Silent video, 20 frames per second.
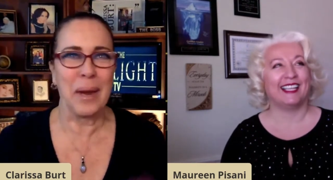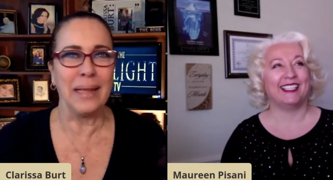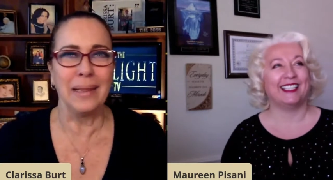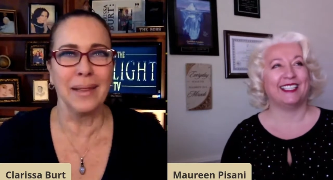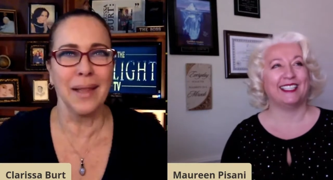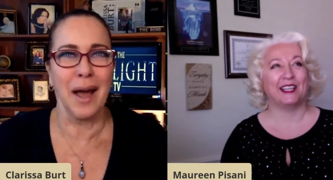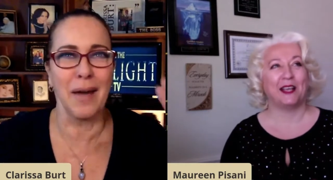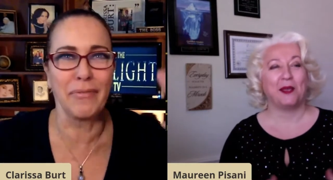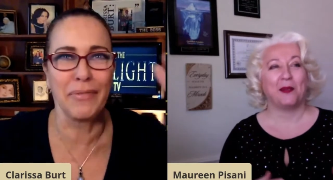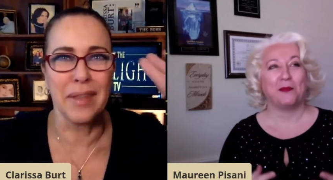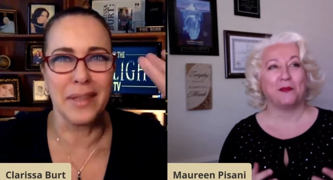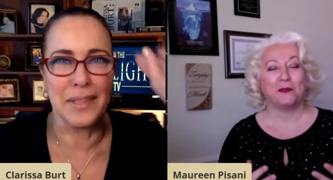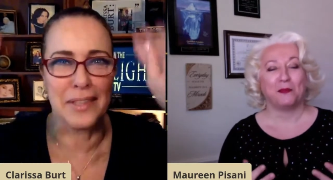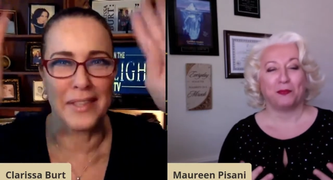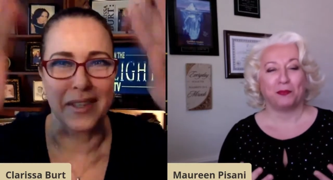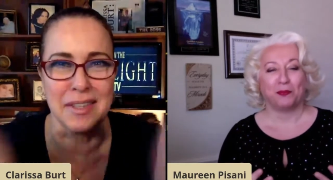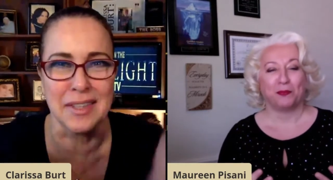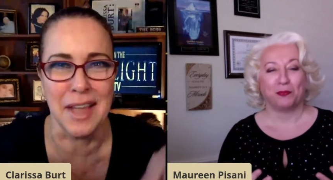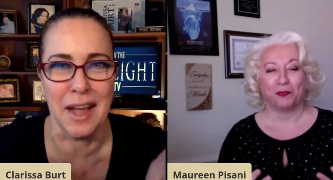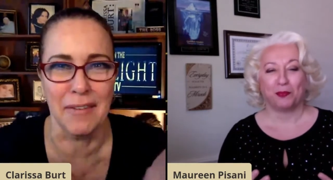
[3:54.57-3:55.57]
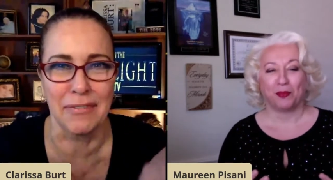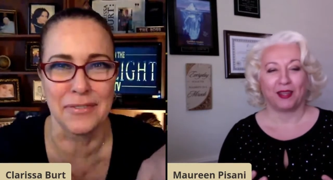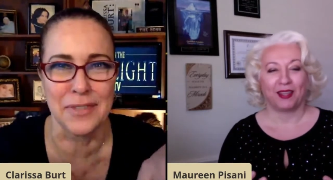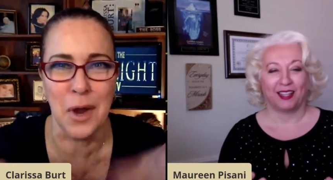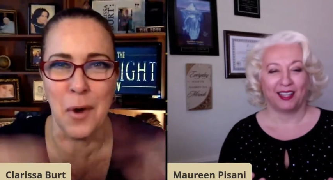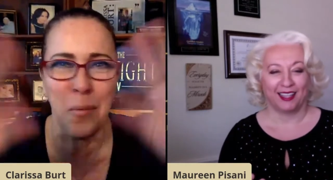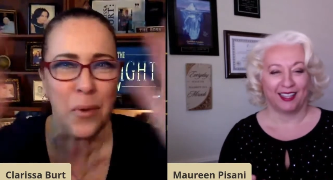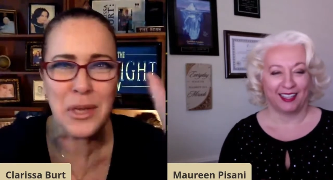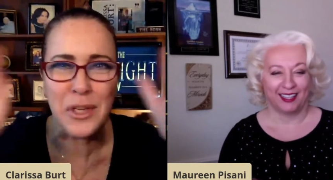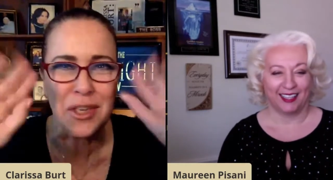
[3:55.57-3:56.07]
Speaker 1: love this stuff.
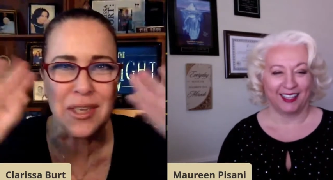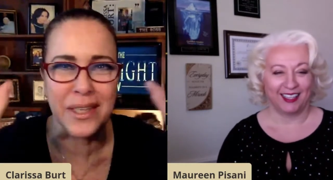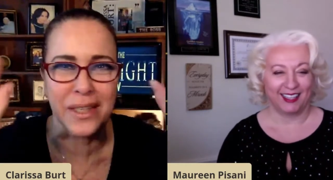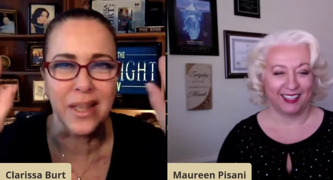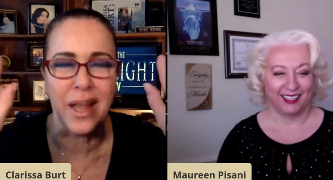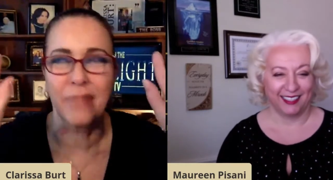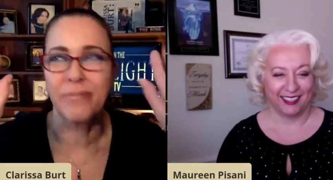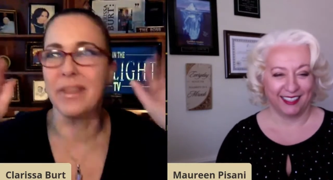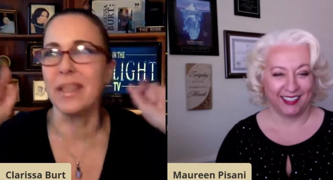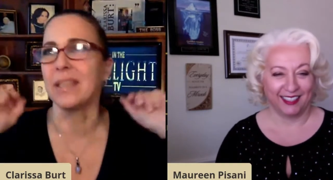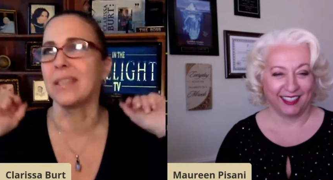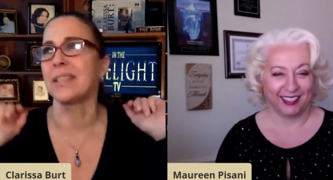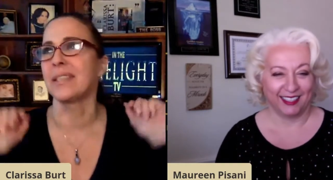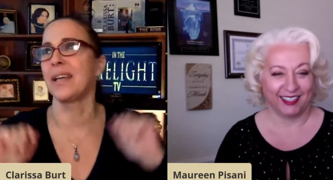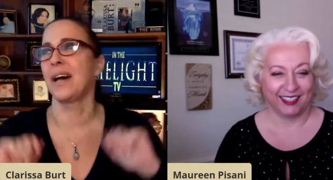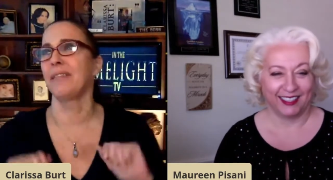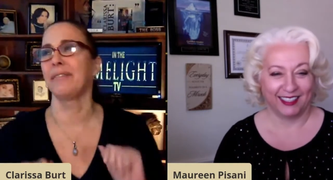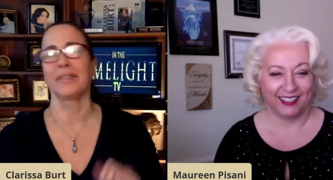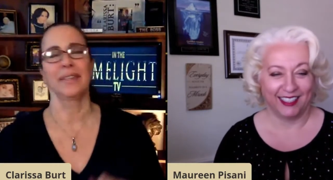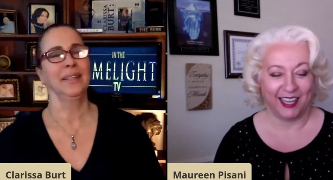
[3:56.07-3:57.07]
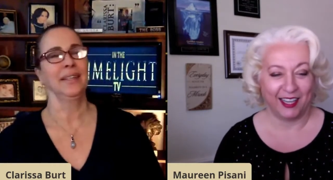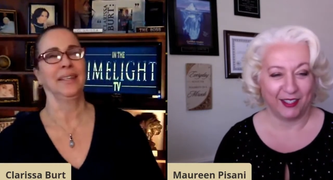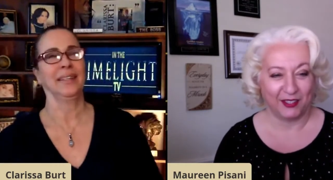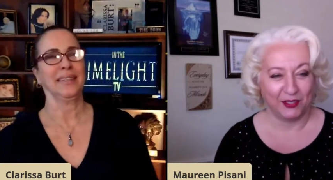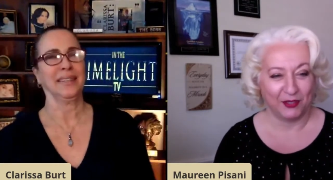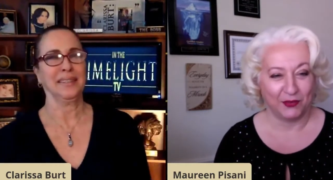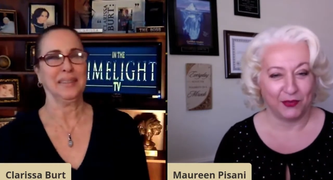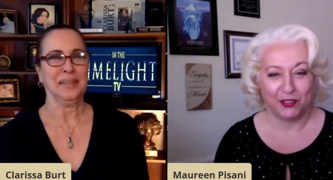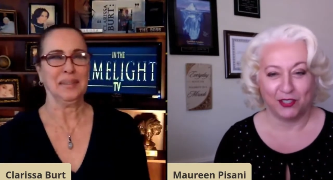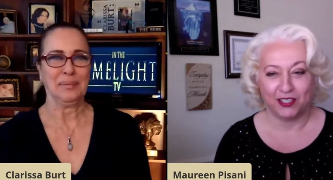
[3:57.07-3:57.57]
Don't we just love this stuff?
Speaker 2: Yes,
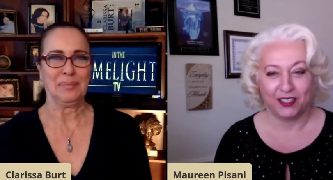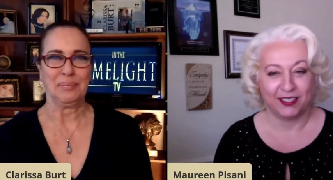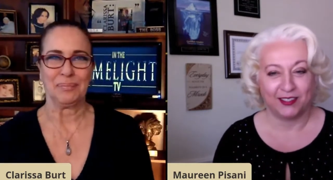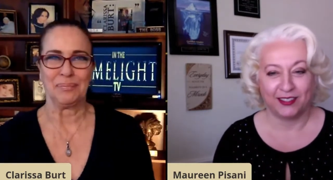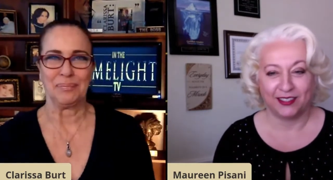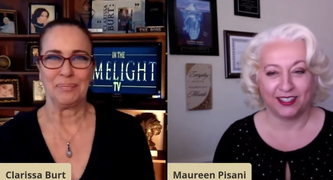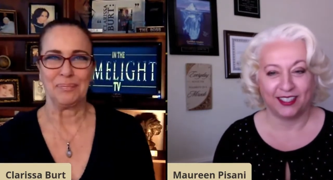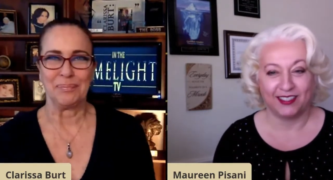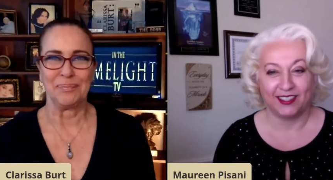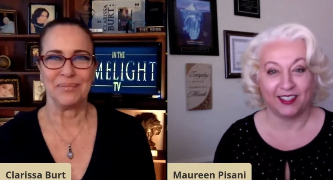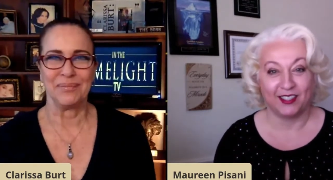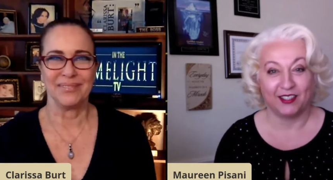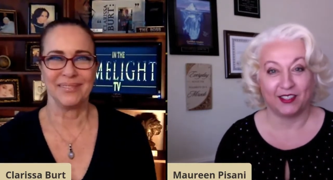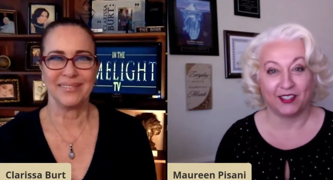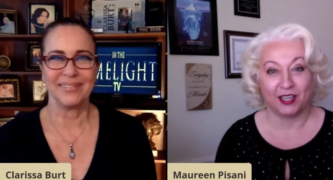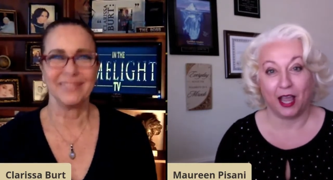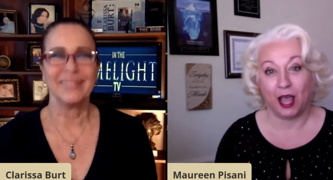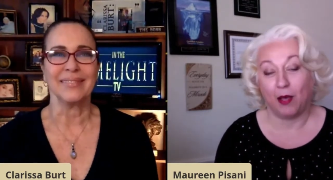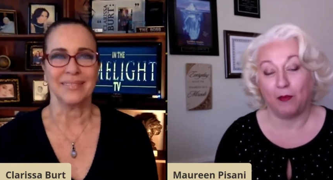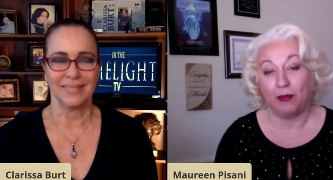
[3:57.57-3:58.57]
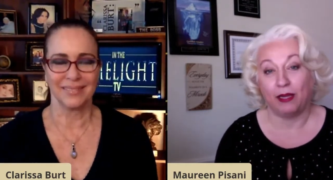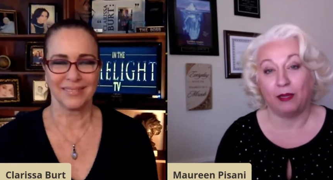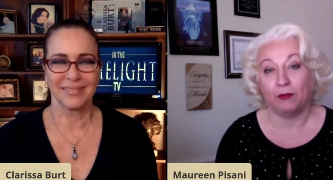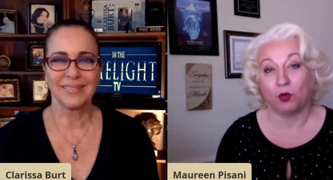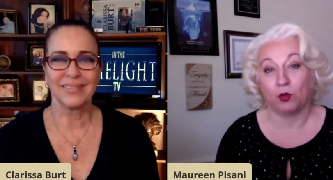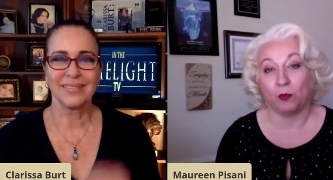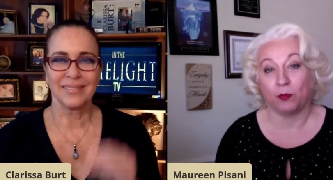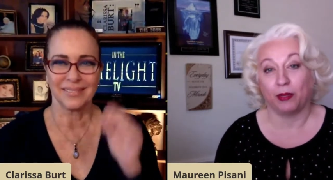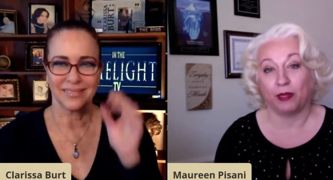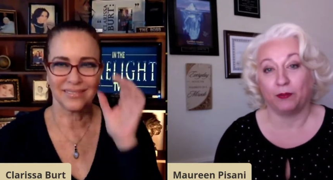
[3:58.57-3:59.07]
we just this is helping
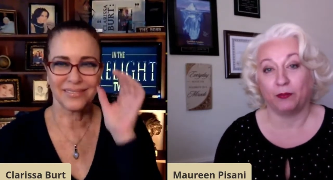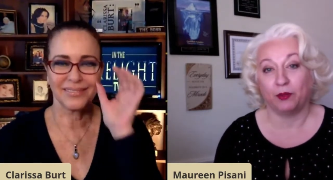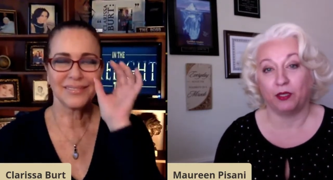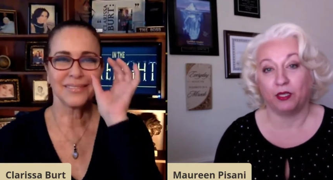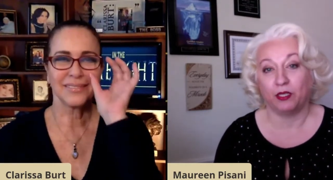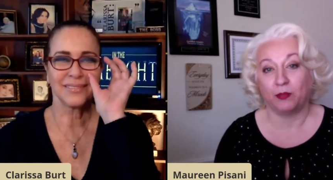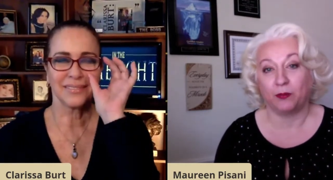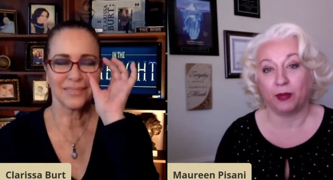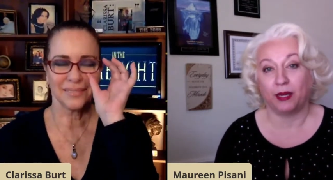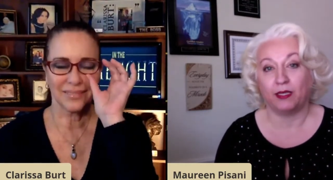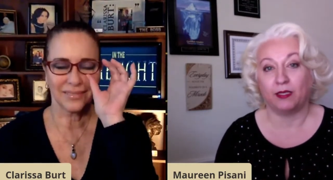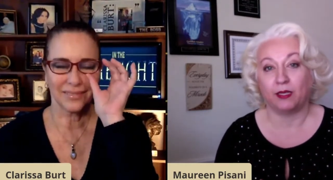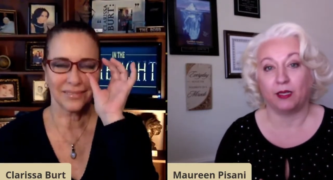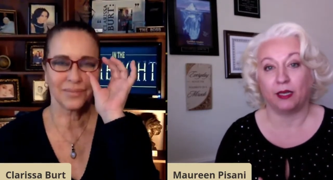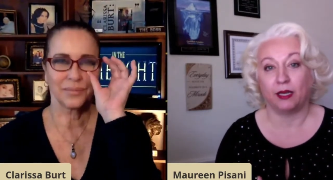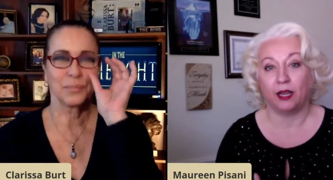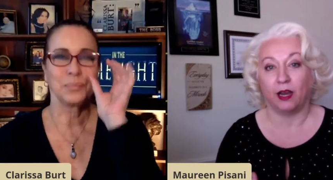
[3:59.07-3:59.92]
more people is basically